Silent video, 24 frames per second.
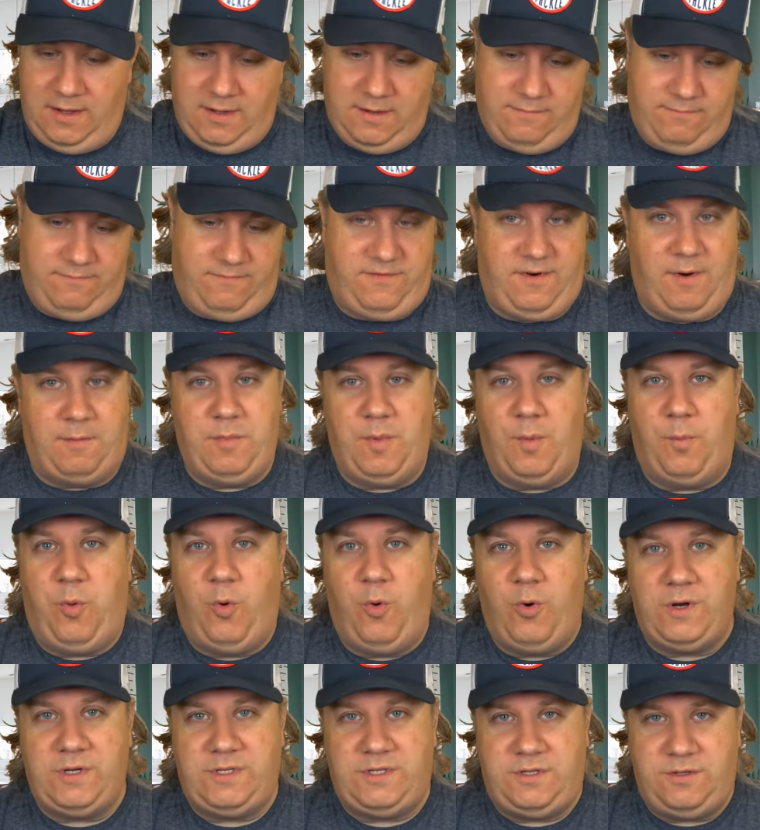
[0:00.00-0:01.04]
from the
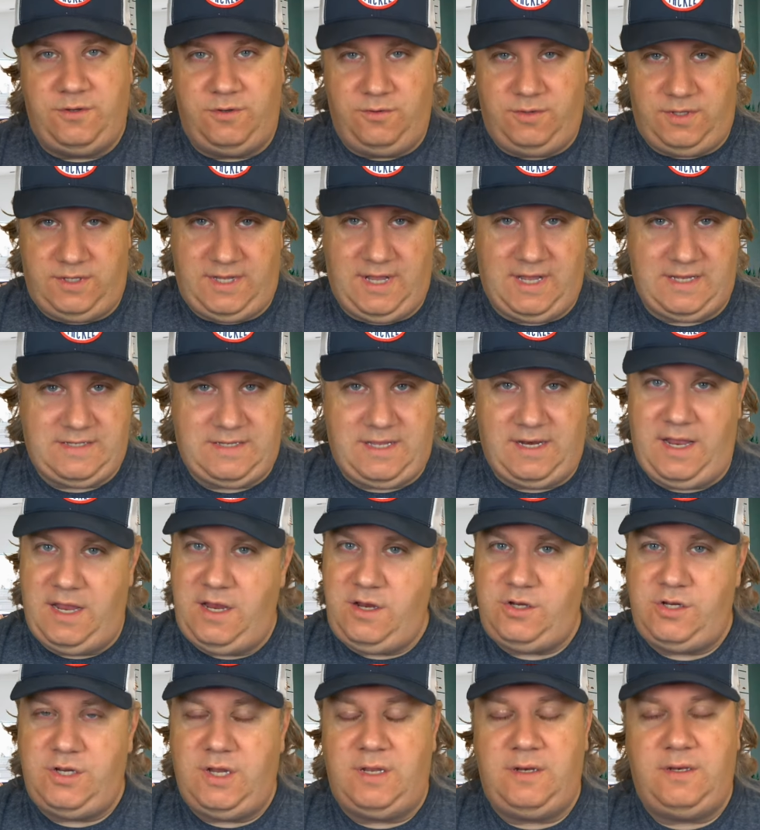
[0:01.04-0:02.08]
port to the
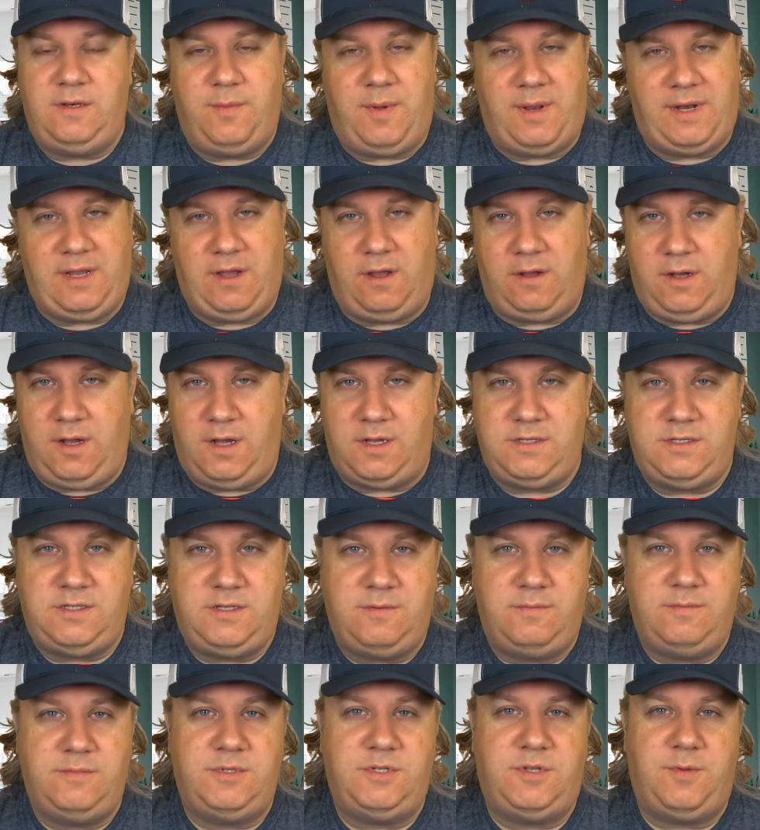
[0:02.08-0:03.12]
destination, depending on
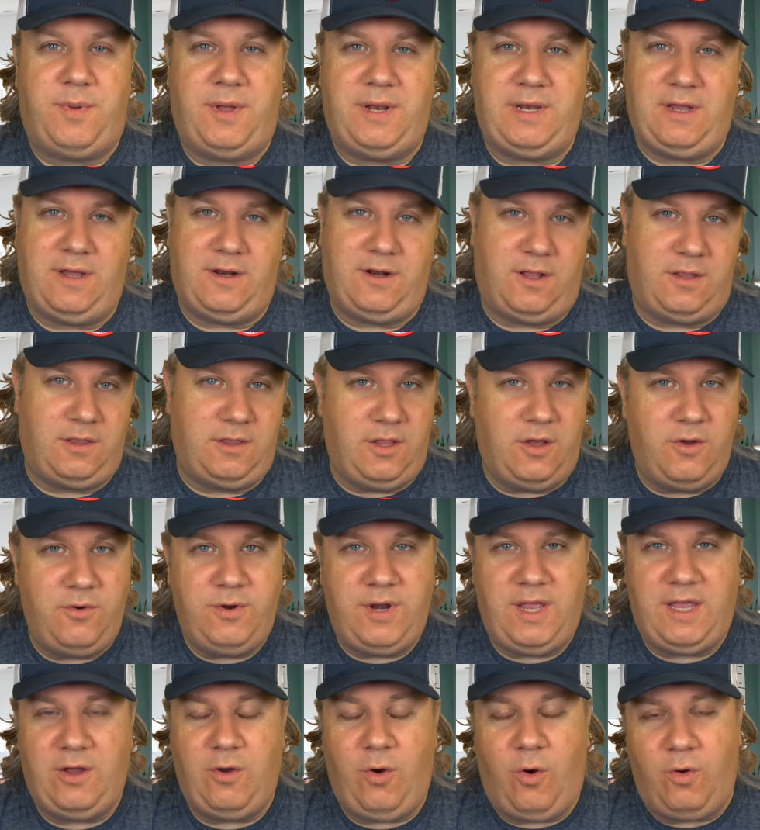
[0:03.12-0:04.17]
customs, depending on
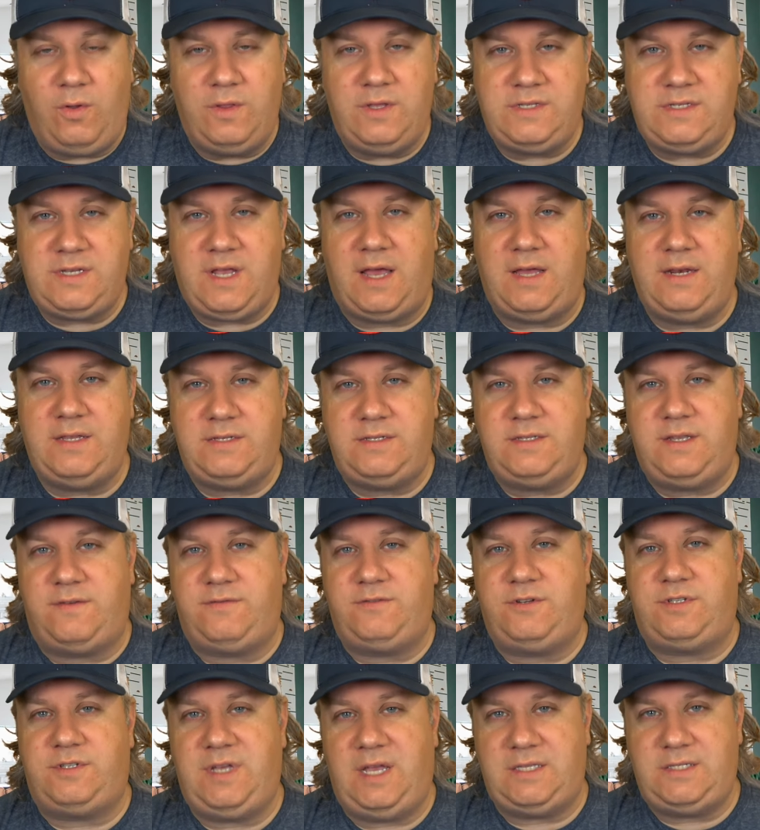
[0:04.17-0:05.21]
unloading, all this kind of stuff
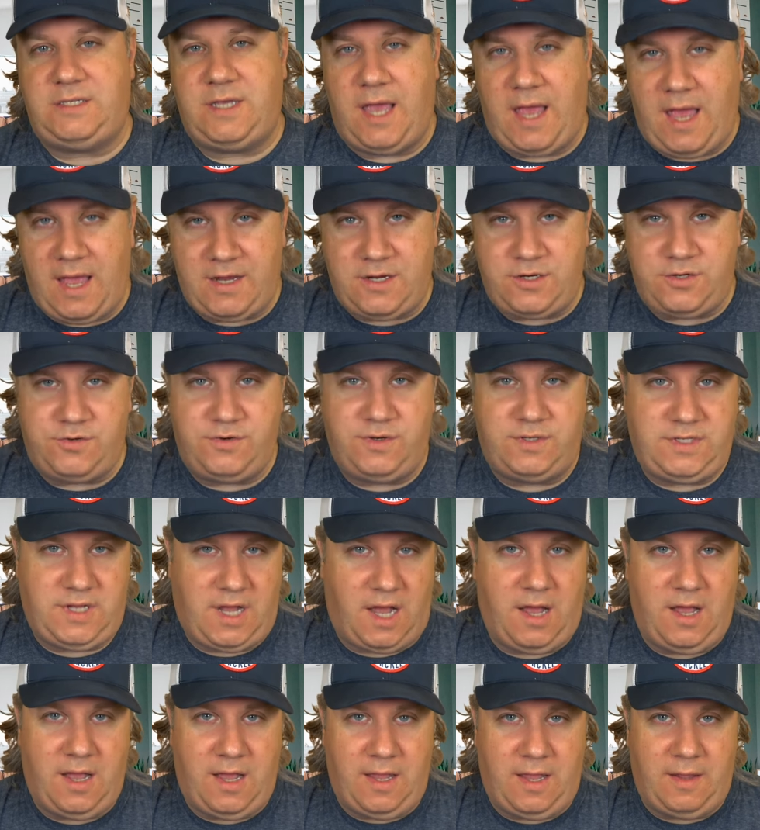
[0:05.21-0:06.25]
just adds extra
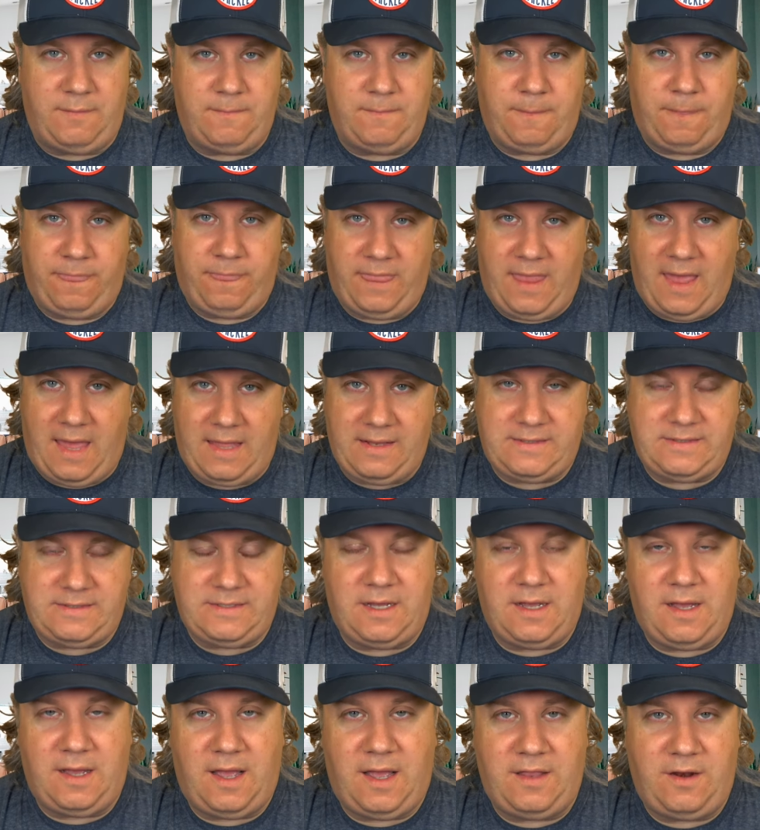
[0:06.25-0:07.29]
time that
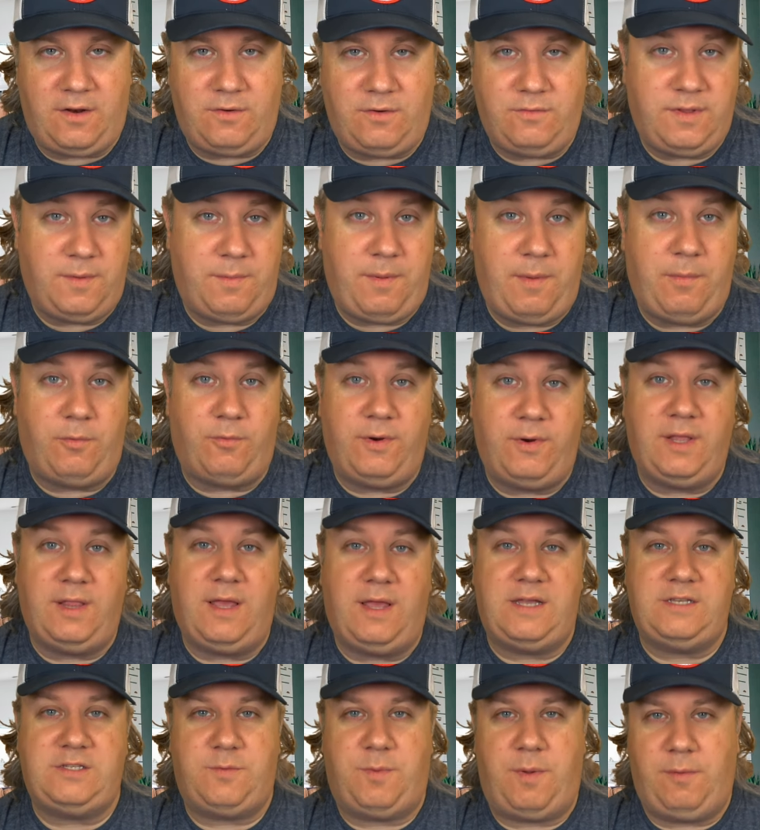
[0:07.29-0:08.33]
uh, I don't think people
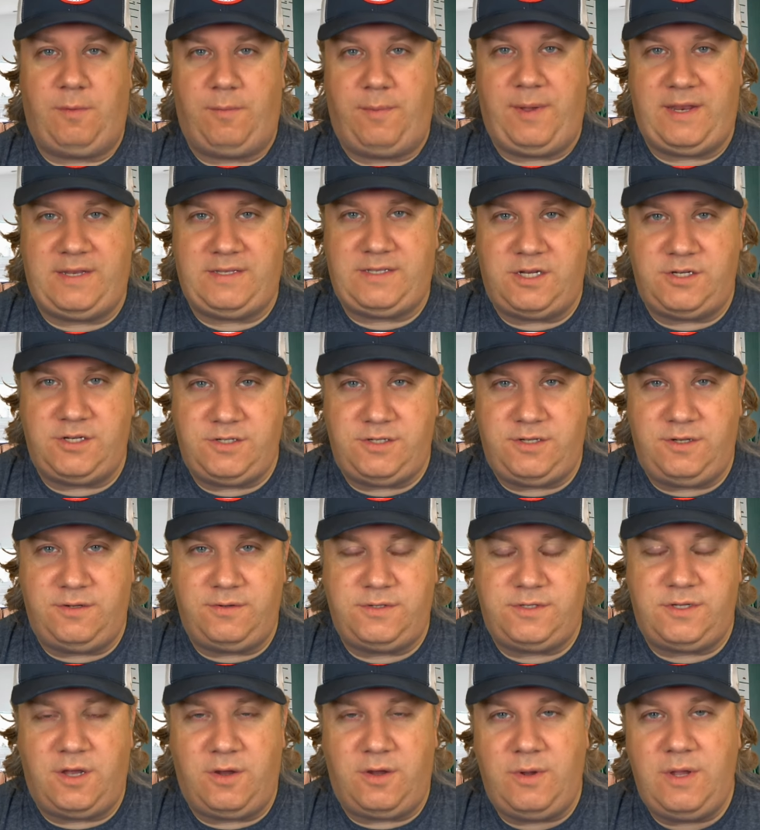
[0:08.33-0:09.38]
realize or people paid attention to.
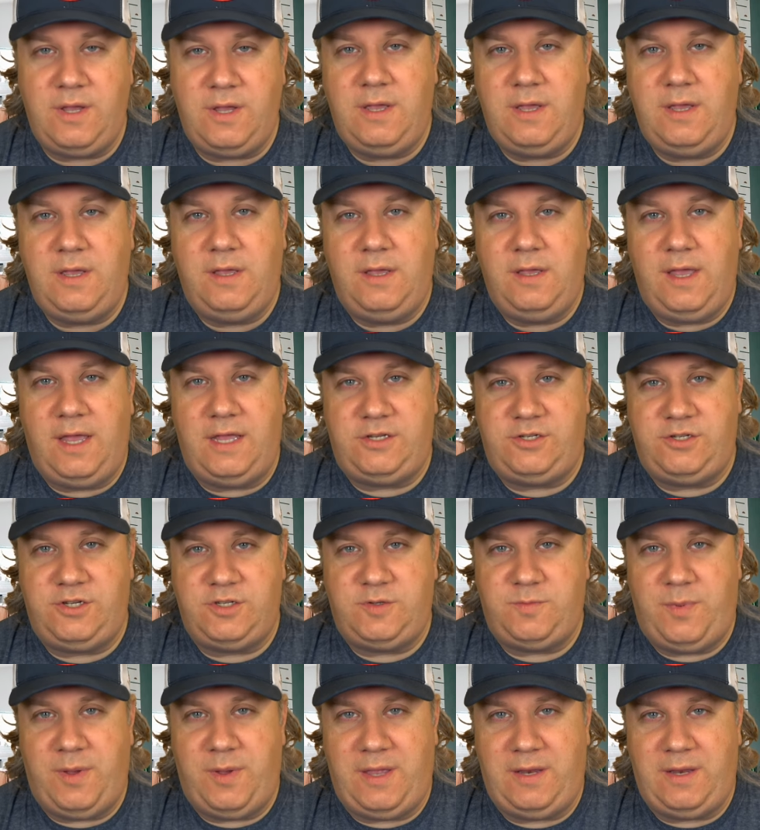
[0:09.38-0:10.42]
So it's
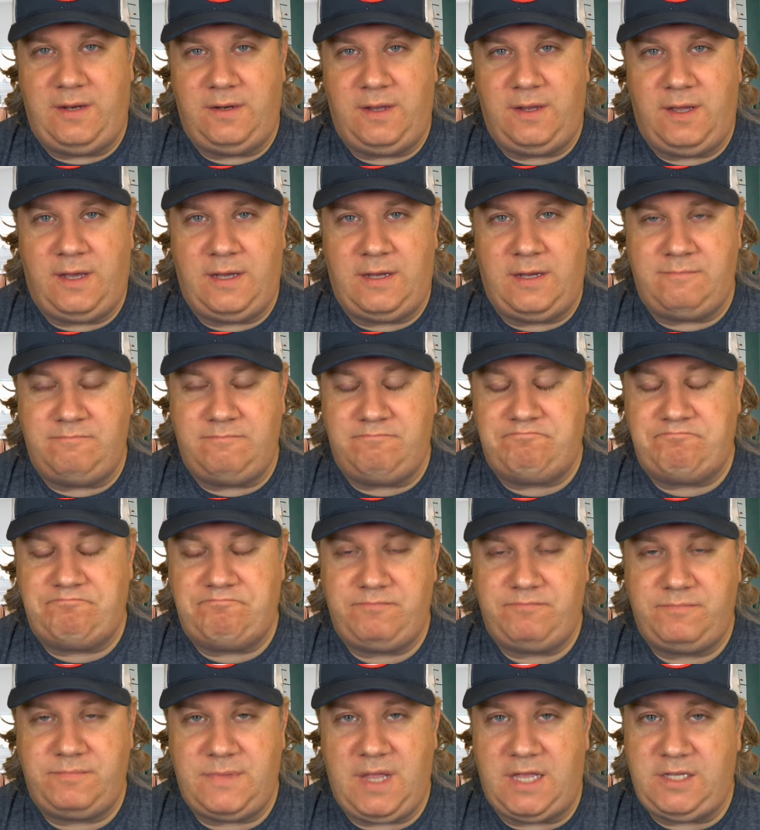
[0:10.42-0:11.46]
just been um,
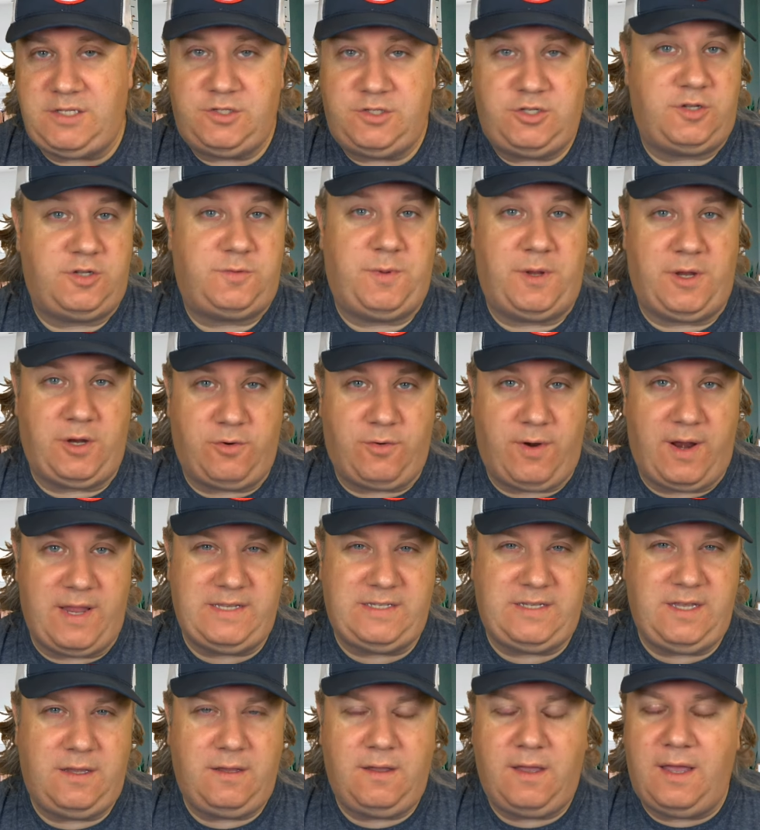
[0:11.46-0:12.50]
it's just been
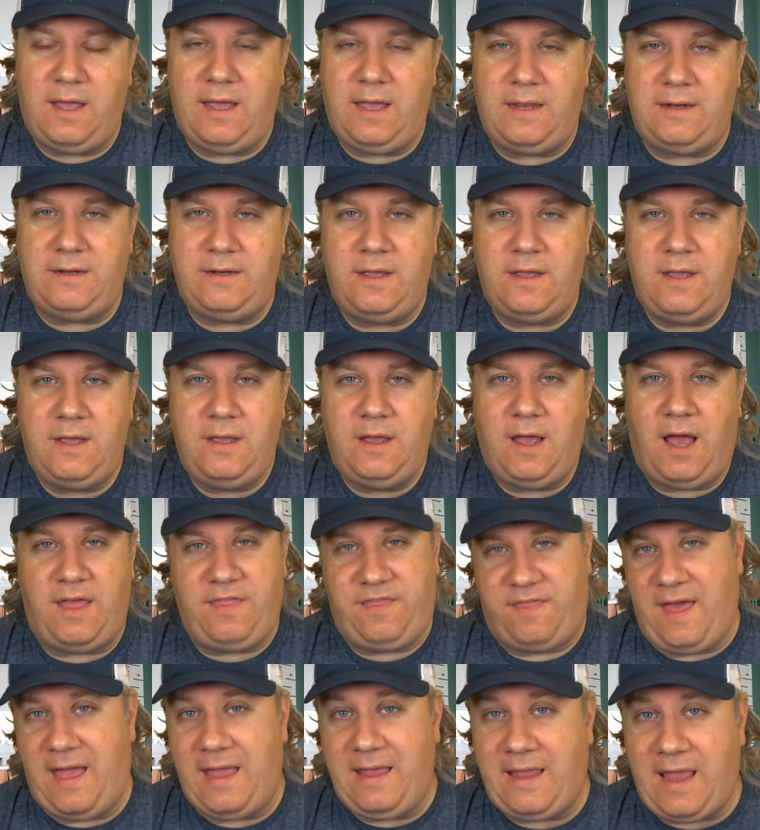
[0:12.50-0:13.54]
crazy, and I
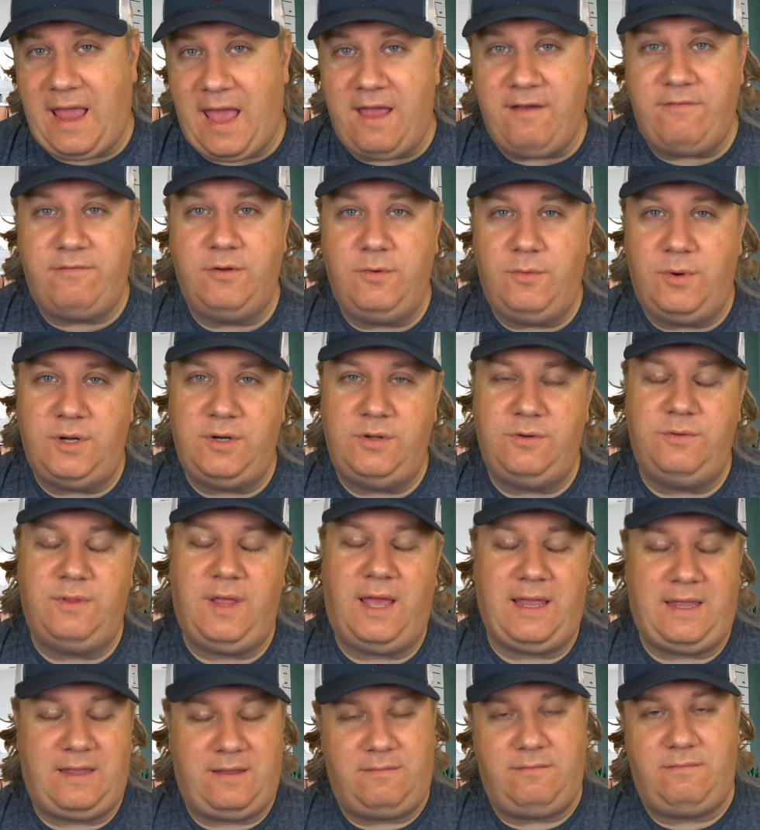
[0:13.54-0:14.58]
thank everyone who
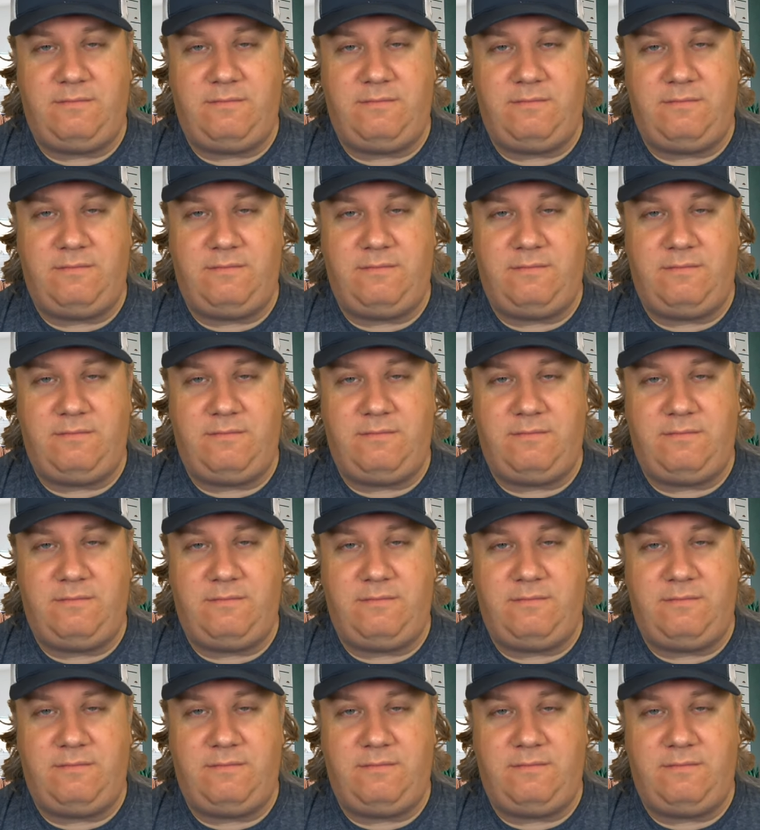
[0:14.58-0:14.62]
like.